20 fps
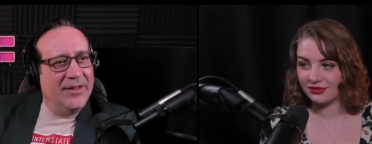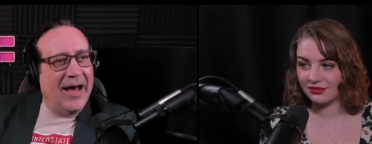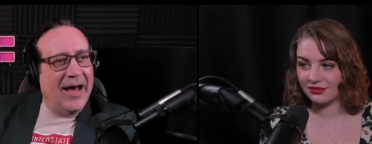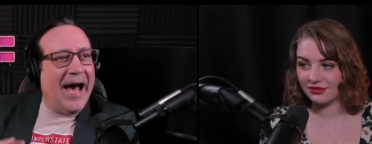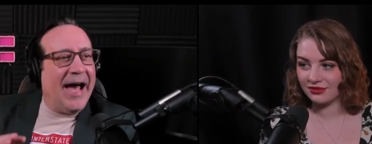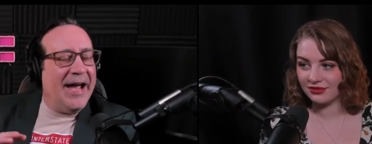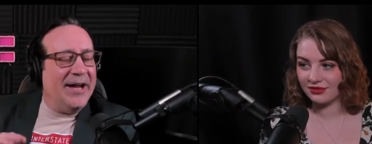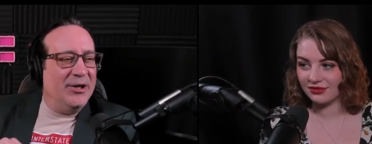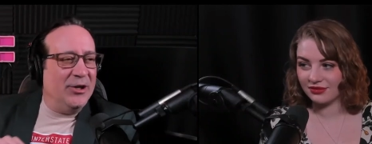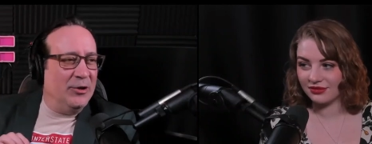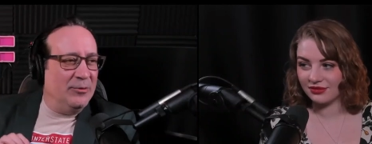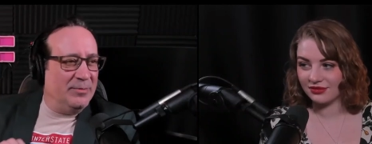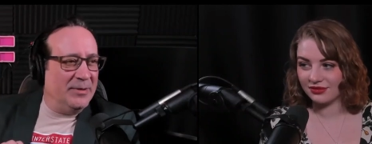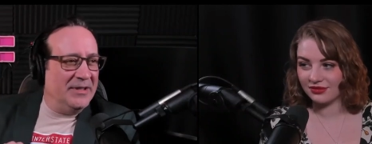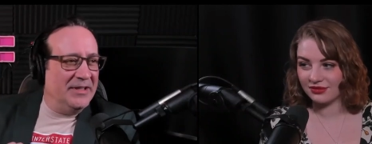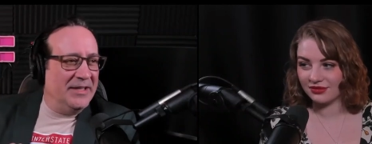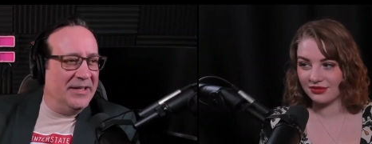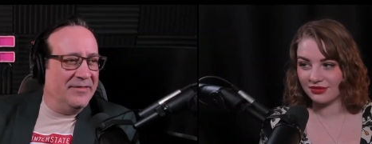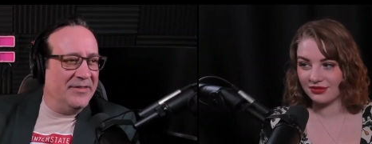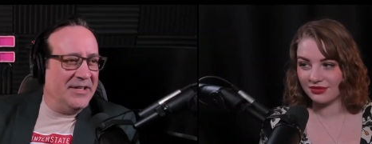Speaker 1: I don't
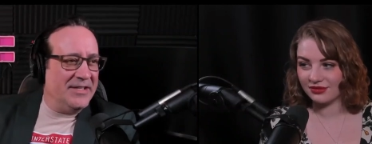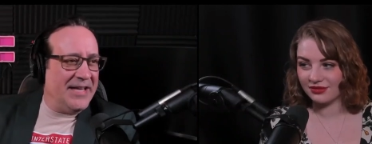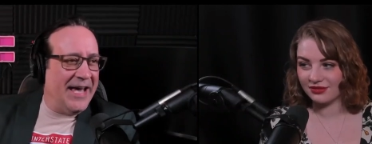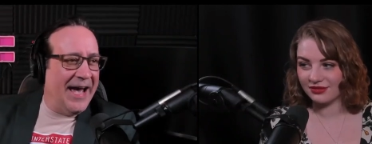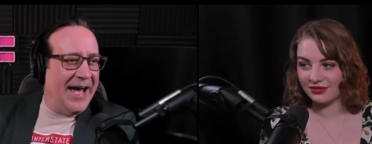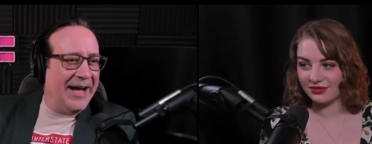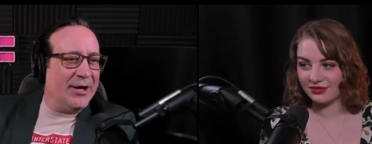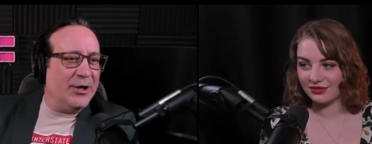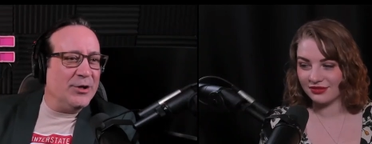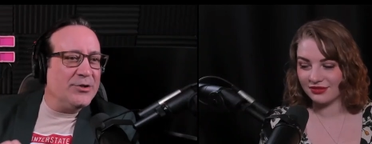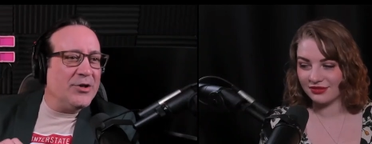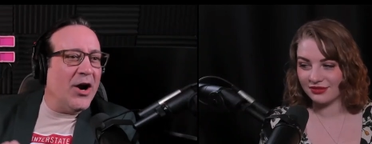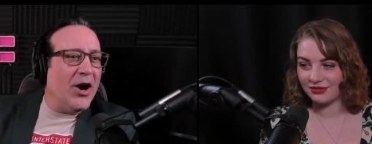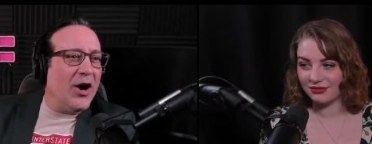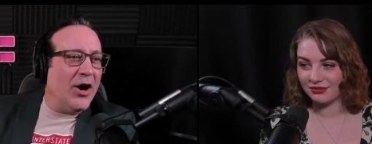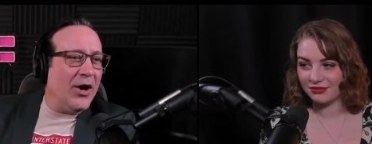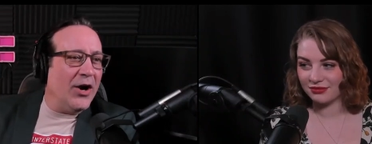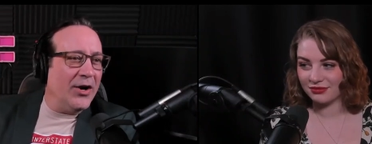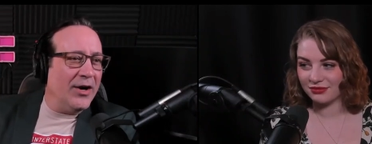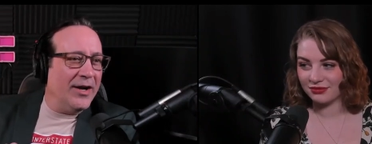believe these hackers
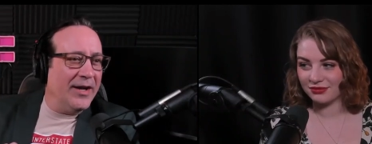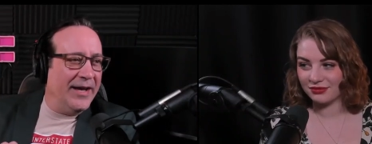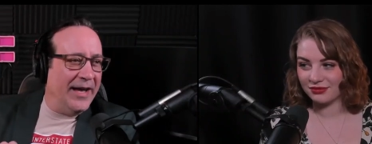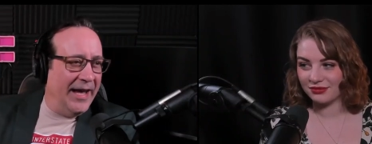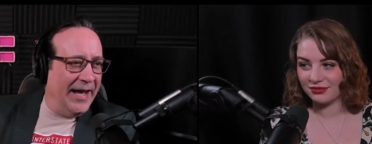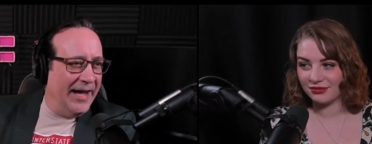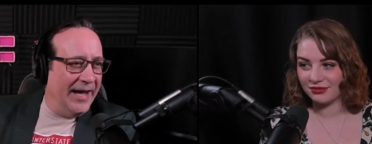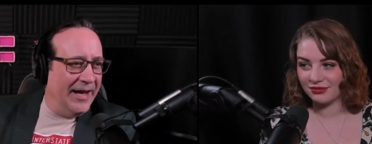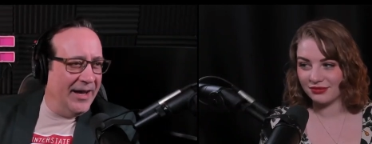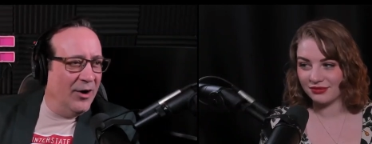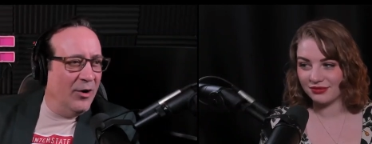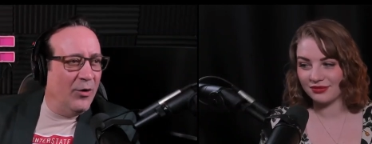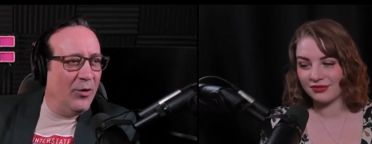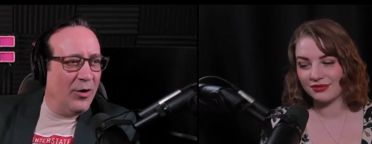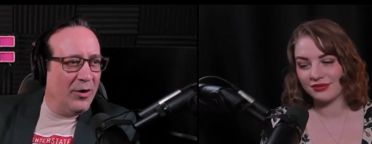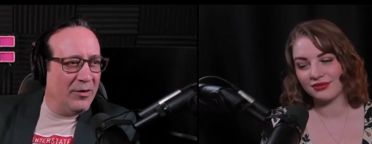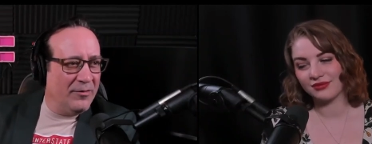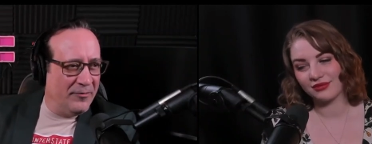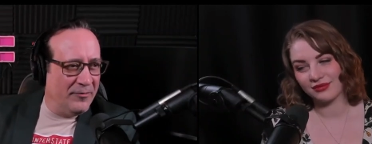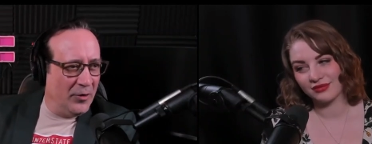are gay
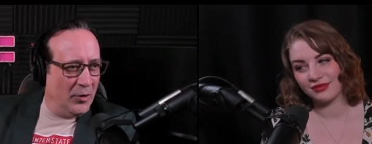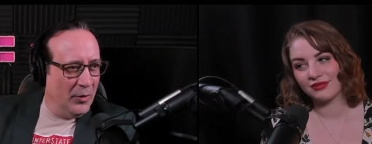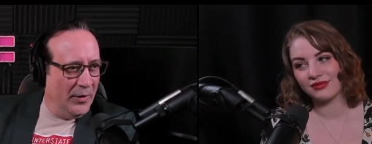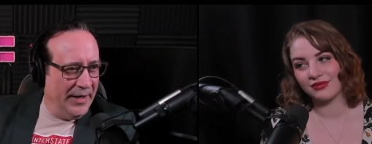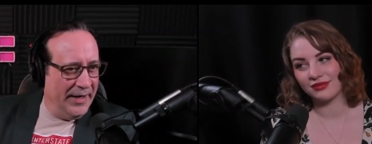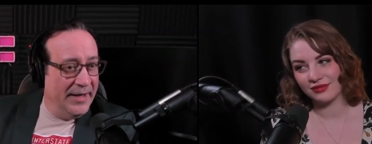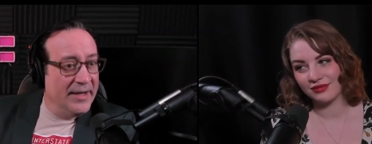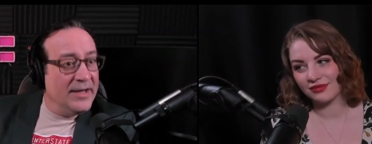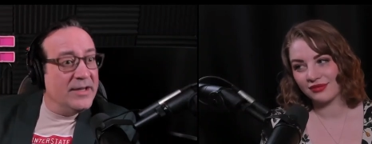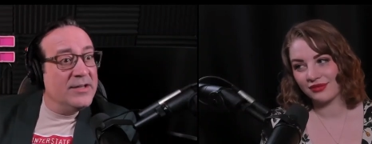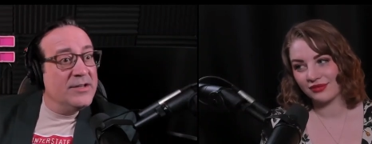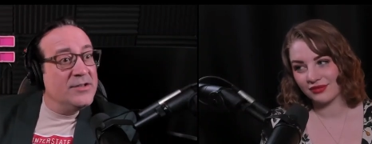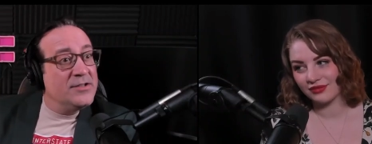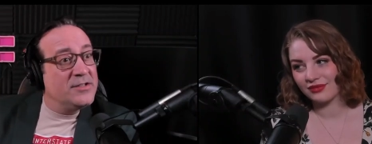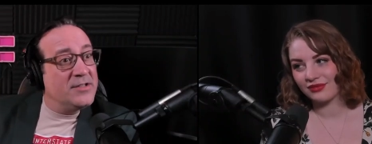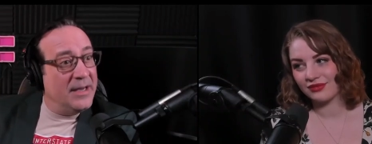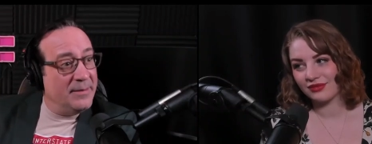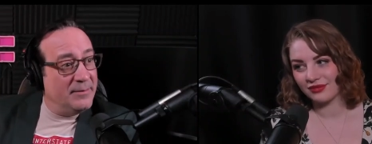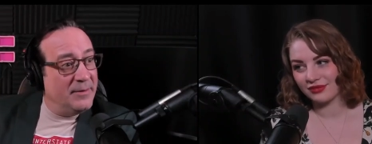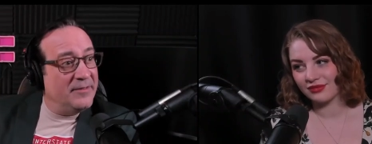or furry.
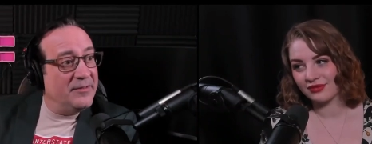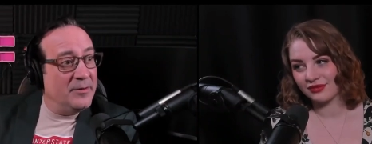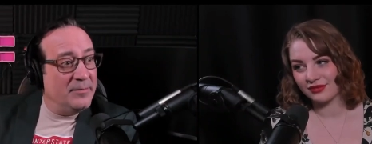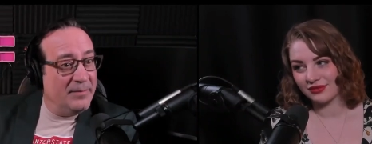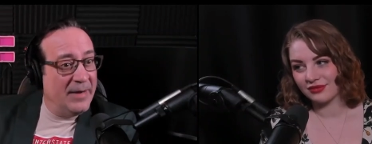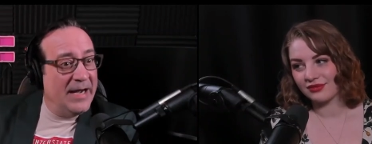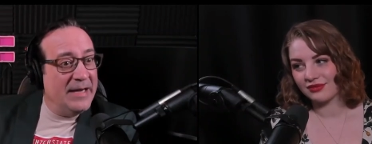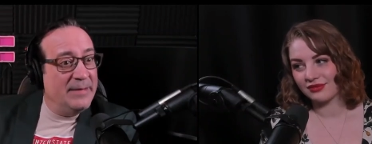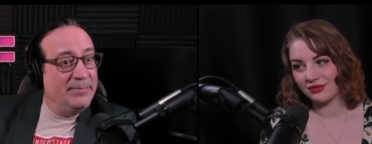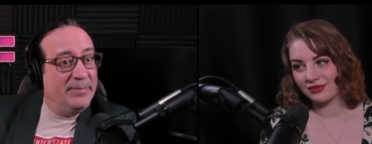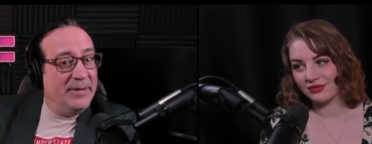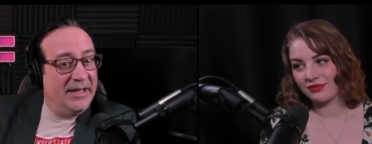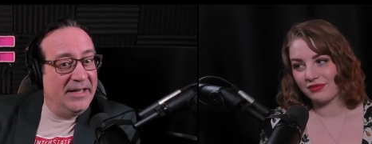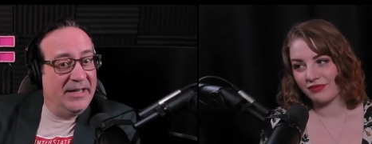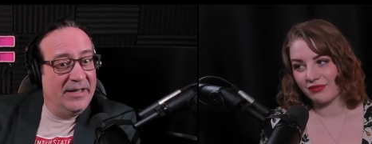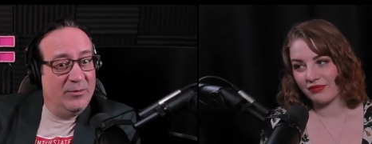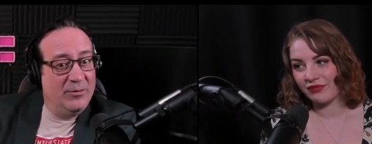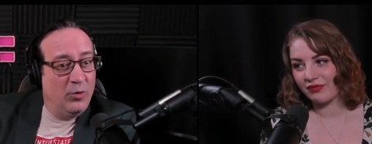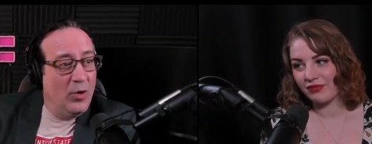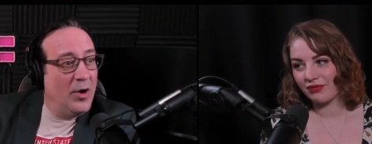Some of them might
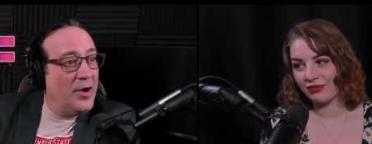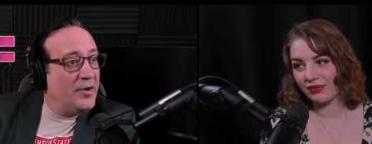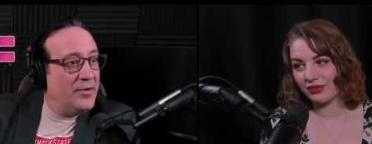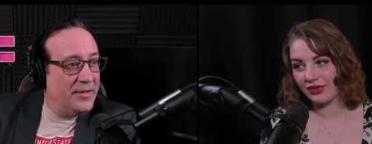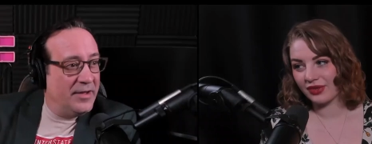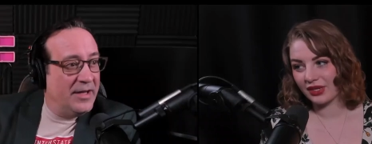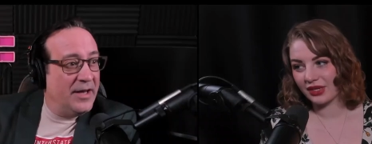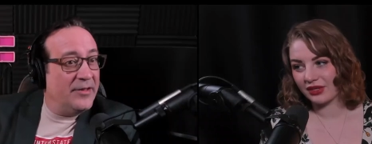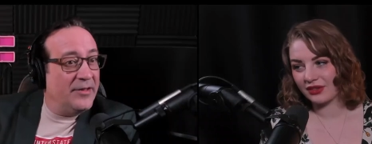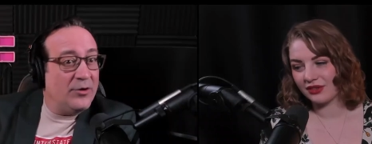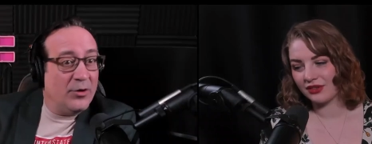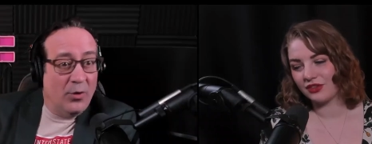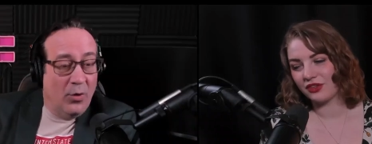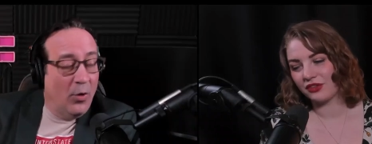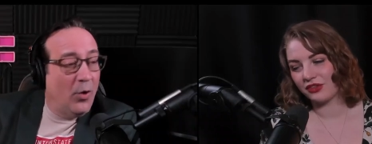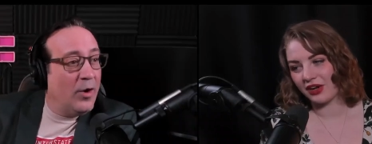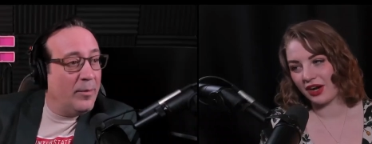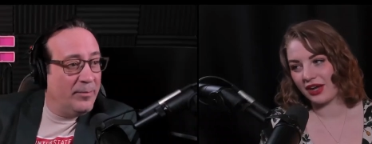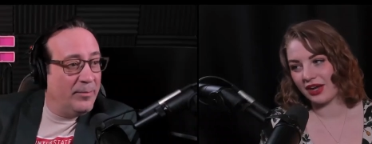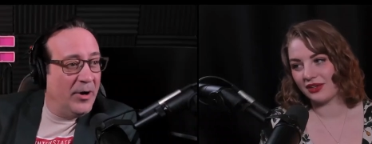be one or the other
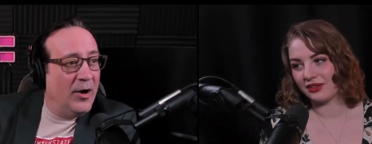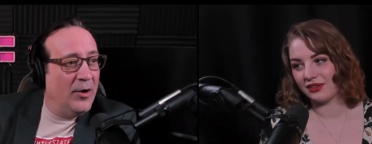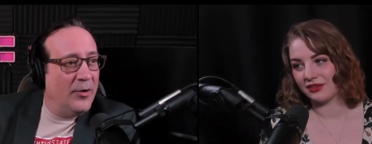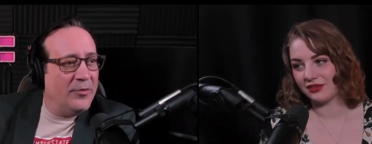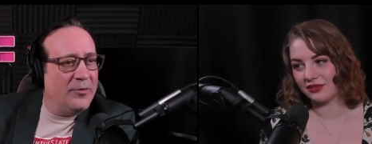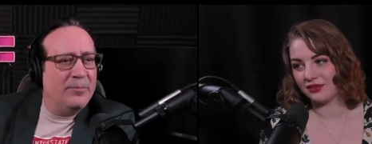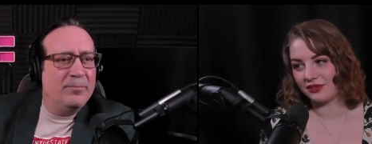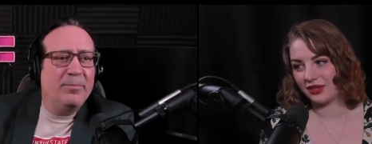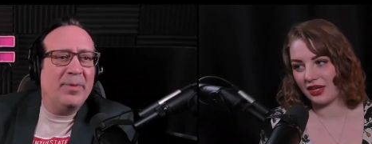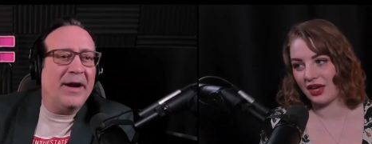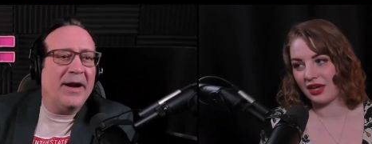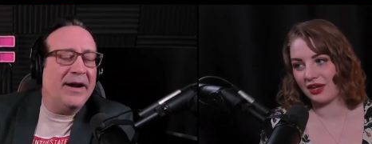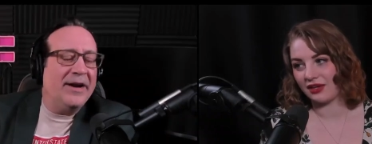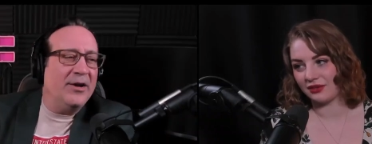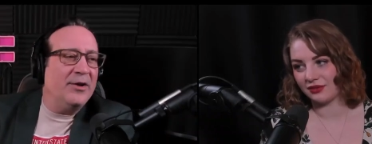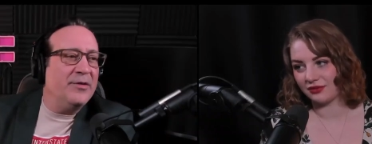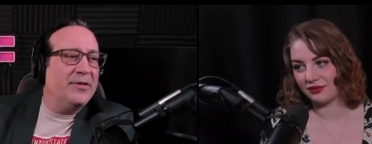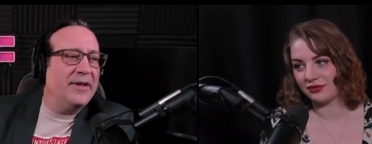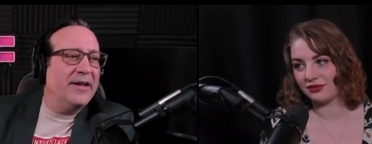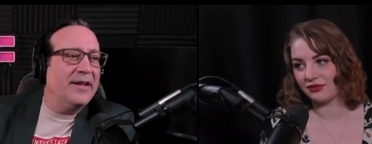or right. both, but yeah. I
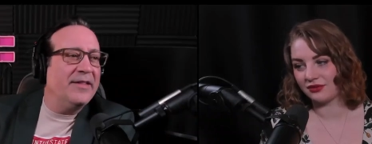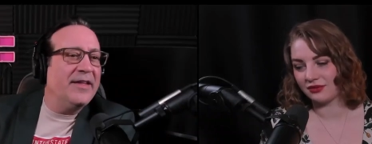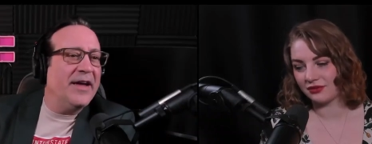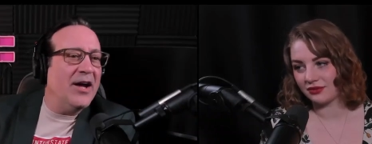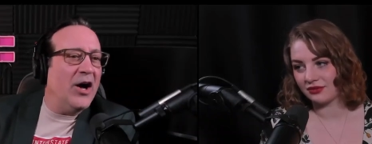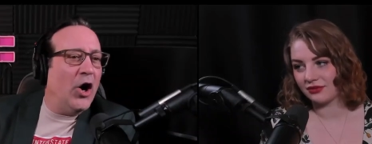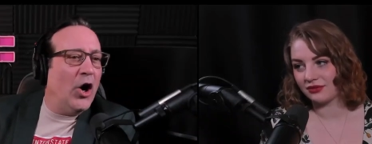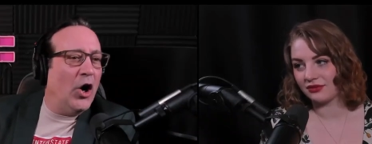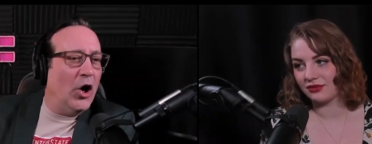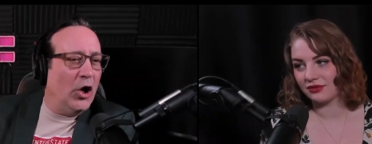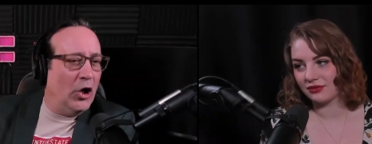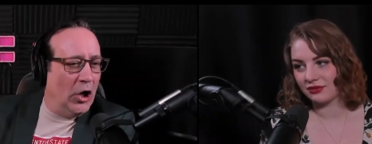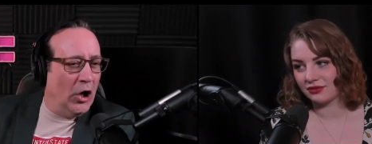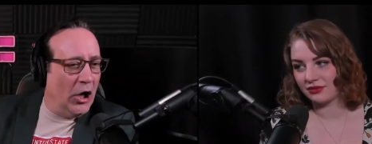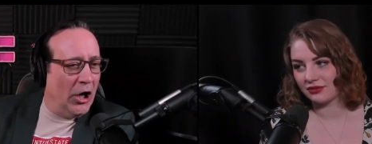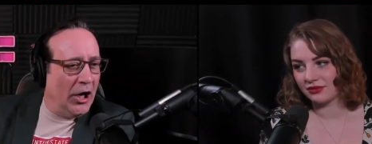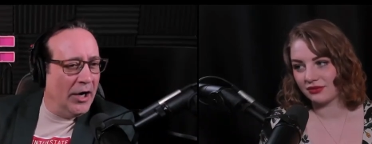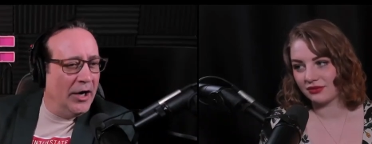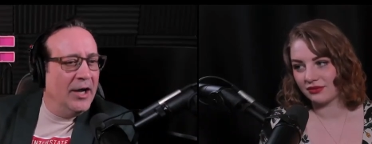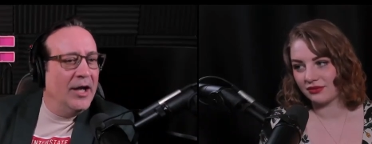don't think they all are.